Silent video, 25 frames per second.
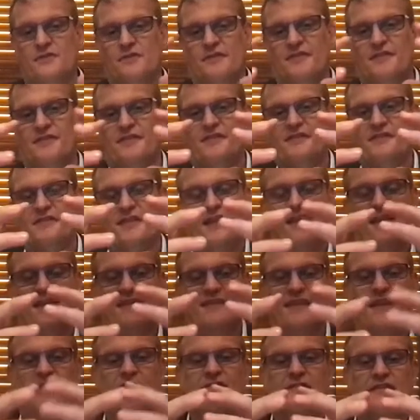
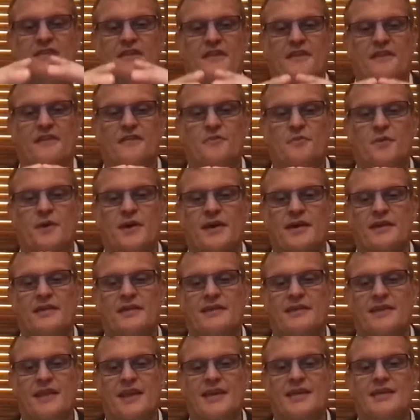sustenance where
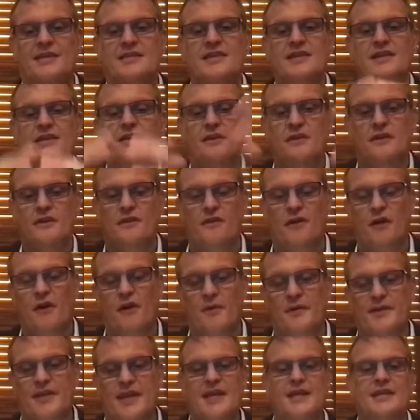they continue to
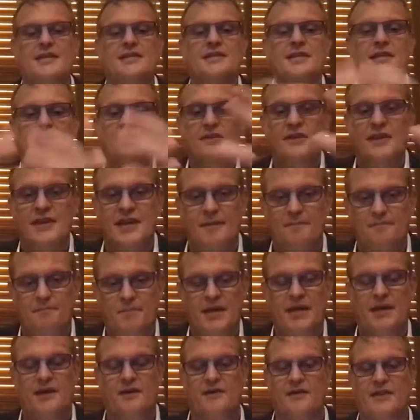grow and they continue to get
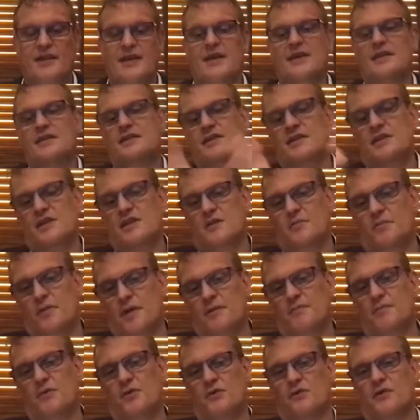bigger and they continue to
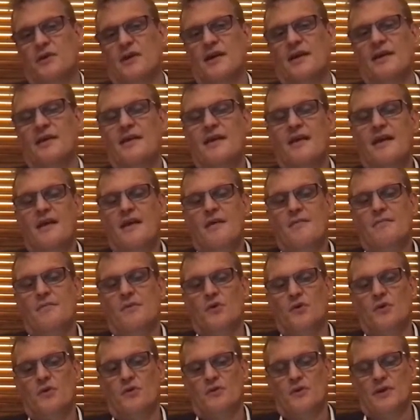bring more, uh,
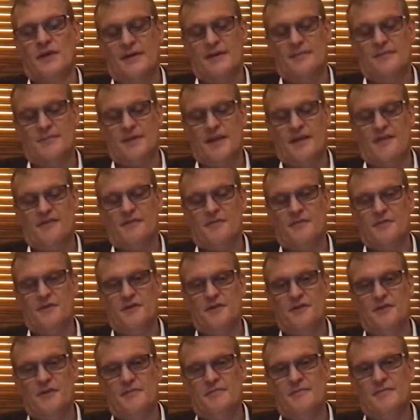more um,
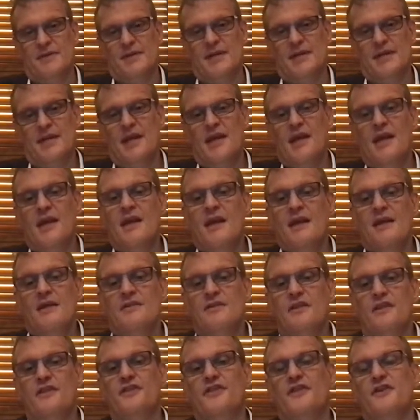customers on.
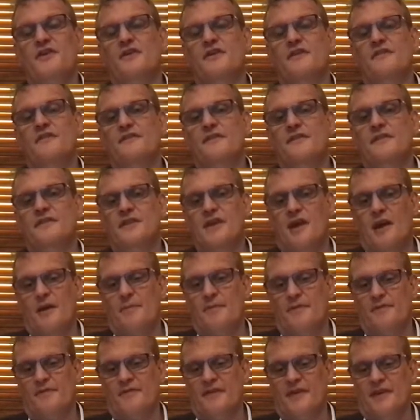The third type
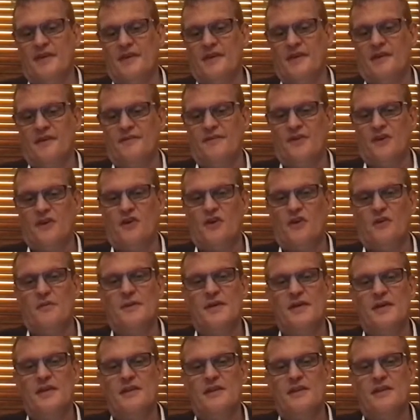of, uh, of
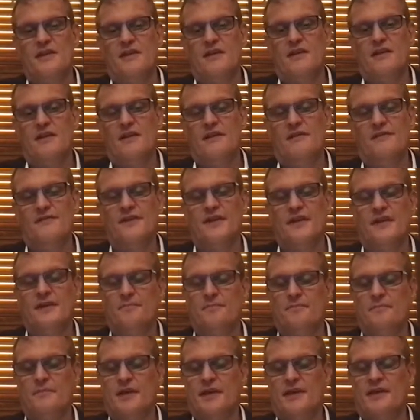economy of, the, of uh,
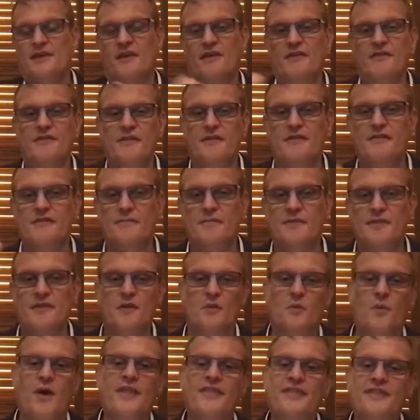ecosystems are the
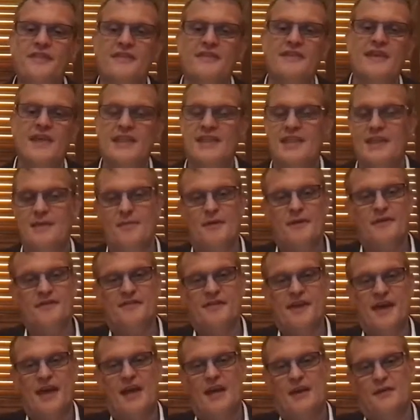ones that get there by
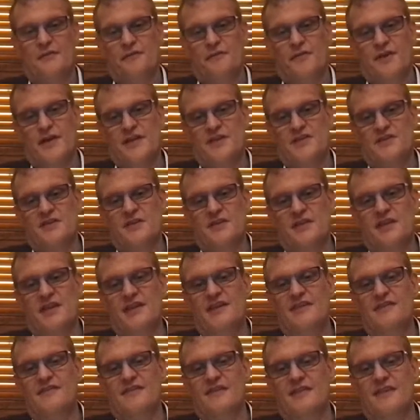scale and reach. And
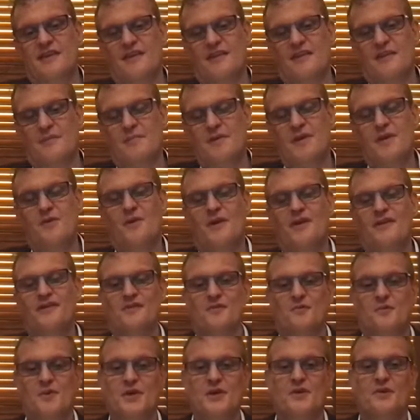these are uh, the big ones
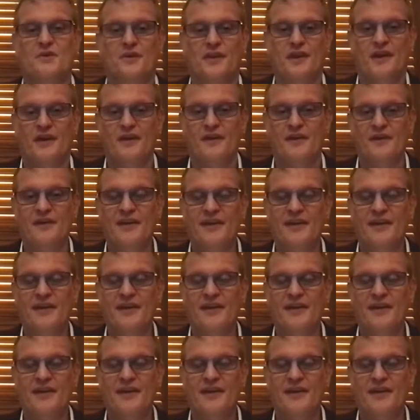that we all know.